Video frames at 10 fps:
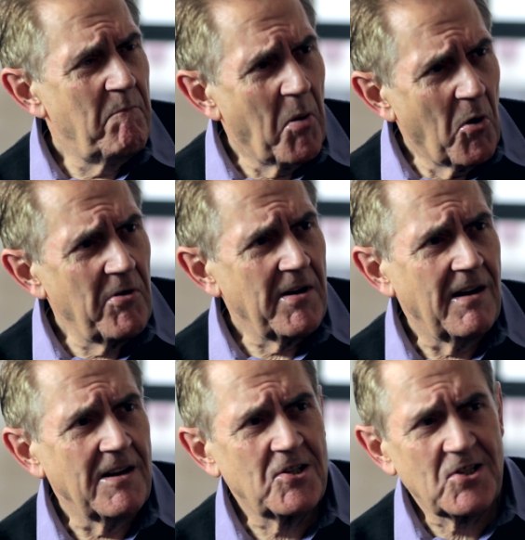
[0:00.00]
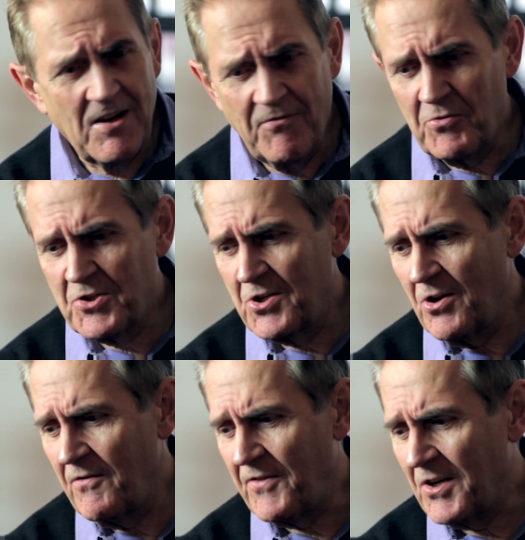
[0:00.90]
boringly civil
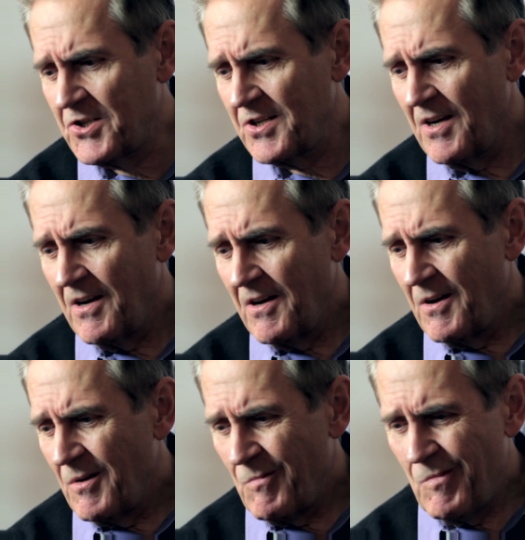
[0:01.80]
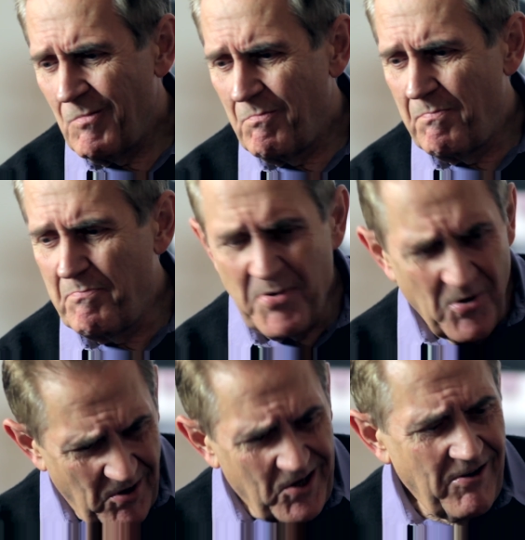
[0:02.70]
service,
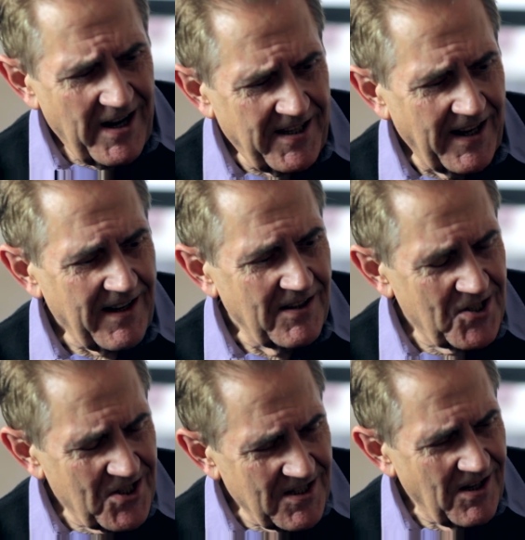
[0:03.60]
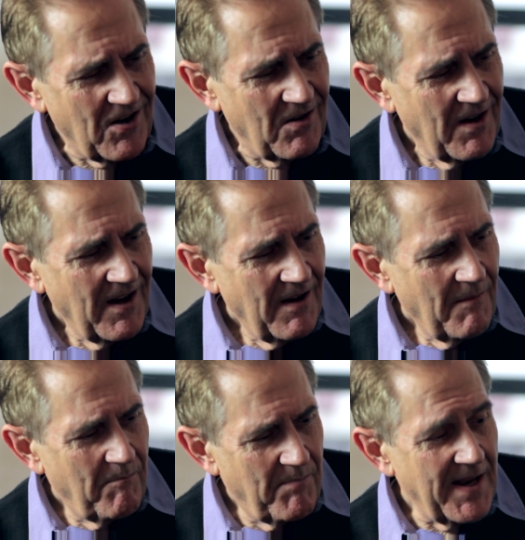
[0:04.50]
bureaucratic, and start
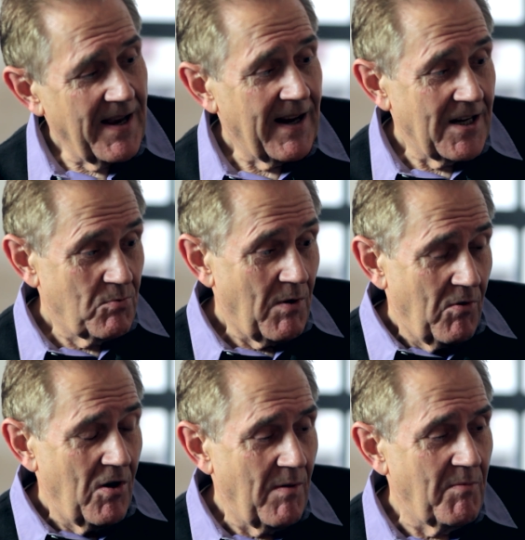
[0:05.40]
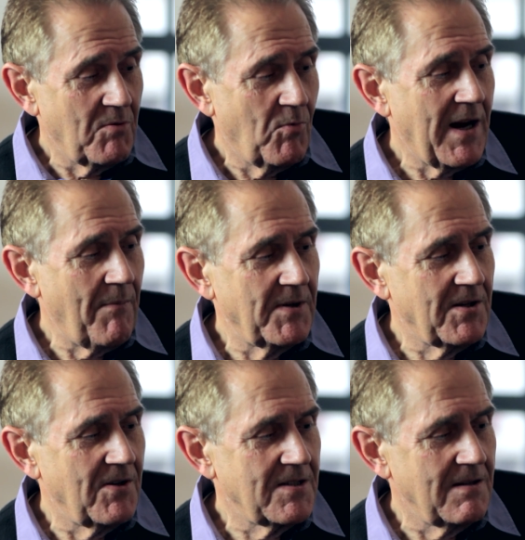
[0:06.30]
being as we were when
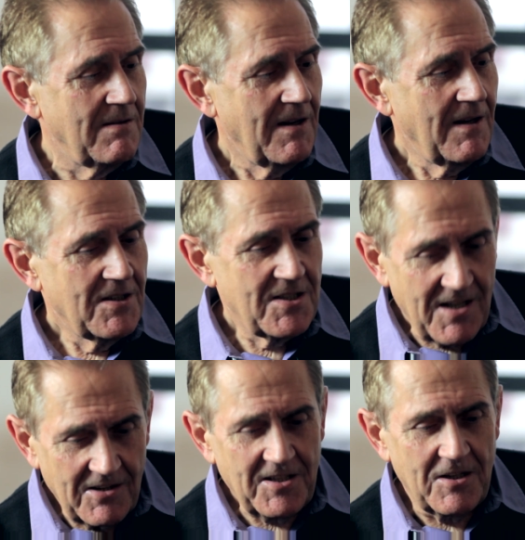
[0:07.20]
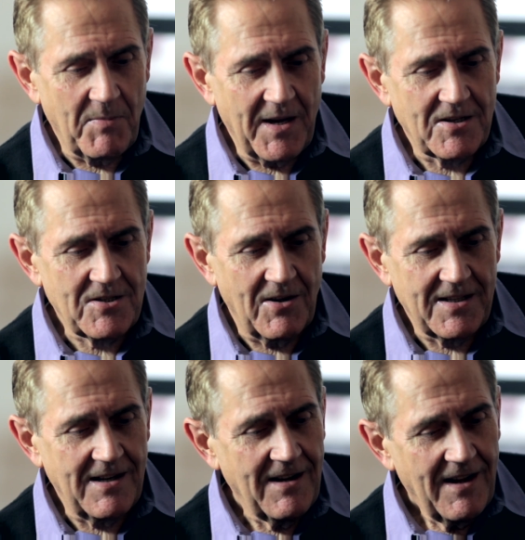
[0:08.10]
advertising started to be
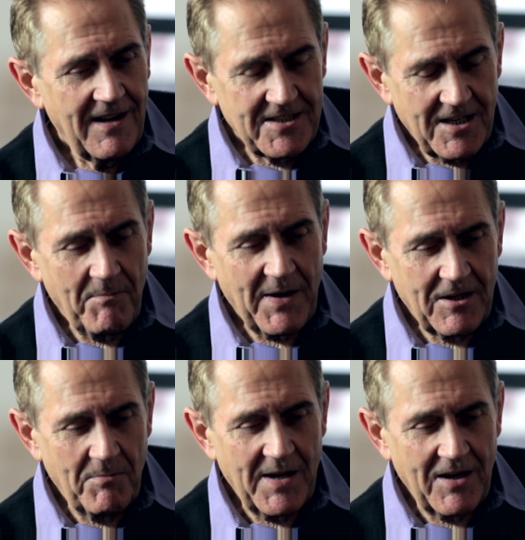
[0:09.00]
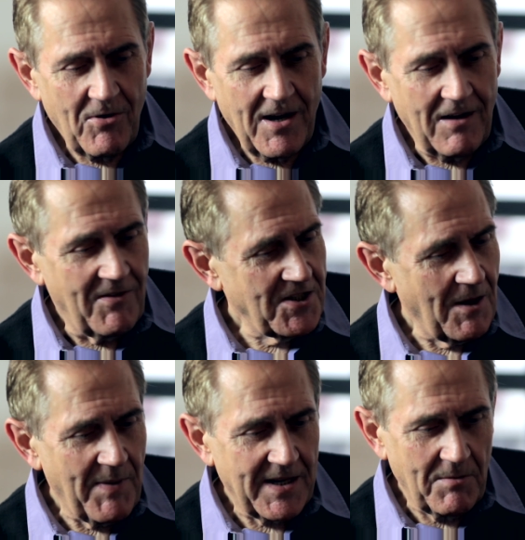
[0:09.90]
exciting, let's get back to being creative. Let's
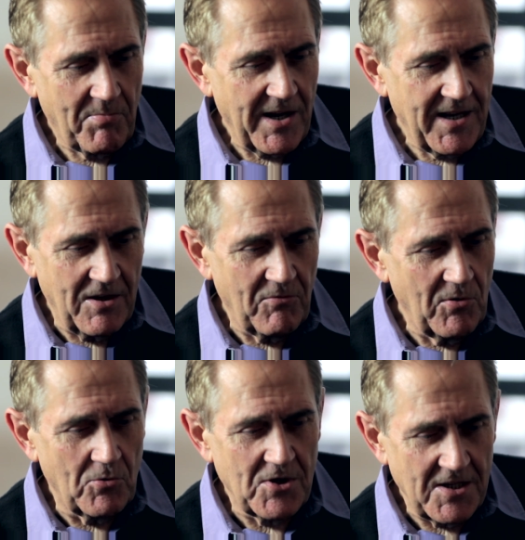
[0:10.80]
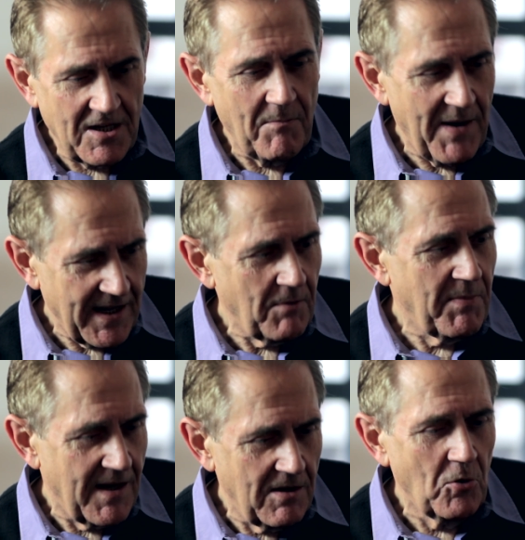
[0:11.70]
get back to breaking the rules. Let's get back to
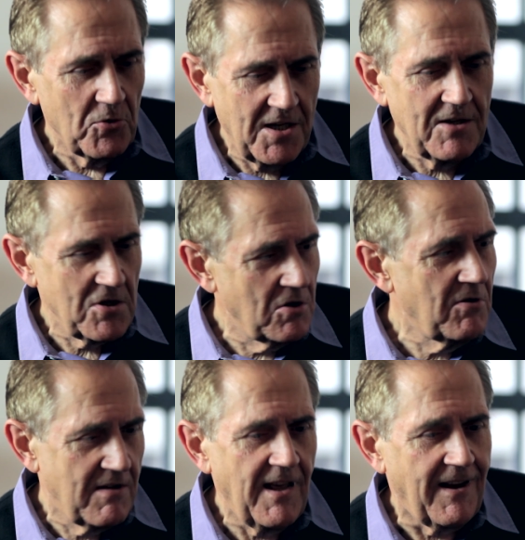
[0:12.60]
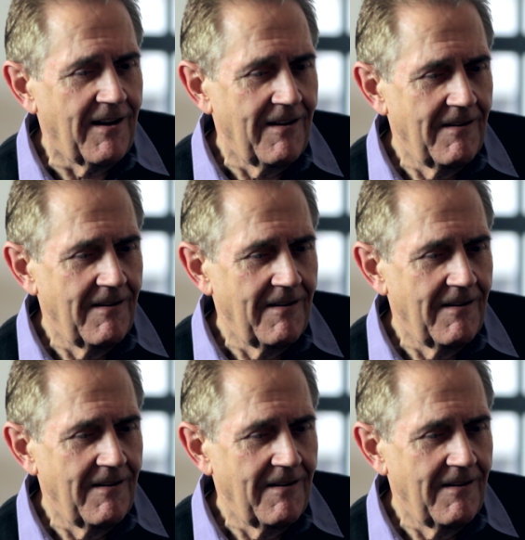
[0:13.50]
being naughty as a good thing.